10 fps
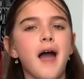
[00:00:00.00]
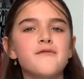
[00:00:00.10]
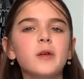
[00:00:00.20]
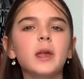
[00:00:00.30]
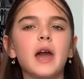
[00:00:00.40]
I
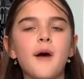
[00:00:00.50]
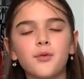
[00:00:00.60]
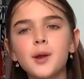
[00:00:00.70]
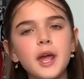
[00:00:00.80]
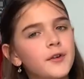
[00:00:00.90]
feel like
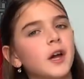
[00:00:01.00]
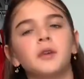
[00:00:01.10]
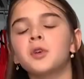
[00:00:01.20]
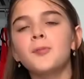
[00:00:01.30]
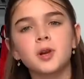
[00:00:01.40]

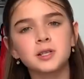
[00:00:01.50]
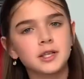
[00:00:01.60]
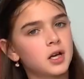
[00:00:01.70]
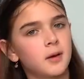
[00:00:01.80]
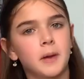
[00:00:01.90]
every
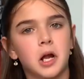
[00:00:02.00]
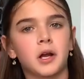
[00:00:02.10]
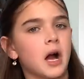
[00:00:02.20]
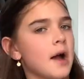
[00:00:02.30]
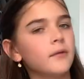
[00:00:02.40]
person in
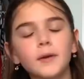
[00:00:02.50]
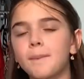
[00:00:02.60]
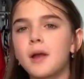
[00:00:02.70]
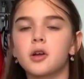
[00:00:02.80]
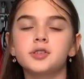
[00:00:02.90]
America, every
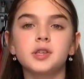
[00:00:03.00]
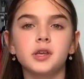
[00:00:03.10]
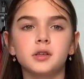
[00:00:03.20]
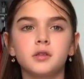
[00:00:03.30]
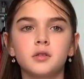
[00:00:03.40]

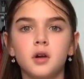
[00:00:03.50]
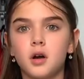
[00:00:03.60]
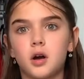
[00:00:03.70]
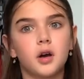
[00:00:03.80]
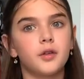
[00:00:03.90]
person
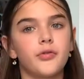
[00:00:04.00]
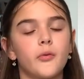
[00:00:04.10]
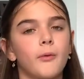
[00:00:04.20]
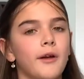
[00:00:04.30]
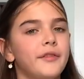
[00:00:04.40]
on the
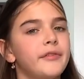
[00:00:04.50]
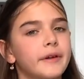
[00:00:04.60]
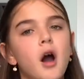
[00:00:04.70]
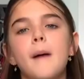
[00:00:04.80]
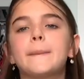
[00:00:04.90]
world
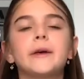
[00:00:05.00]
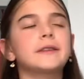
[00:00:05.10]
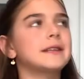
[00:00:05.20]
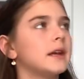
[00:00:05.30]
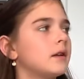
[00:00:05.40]

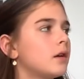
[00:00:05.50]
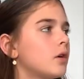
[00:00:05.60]
composted,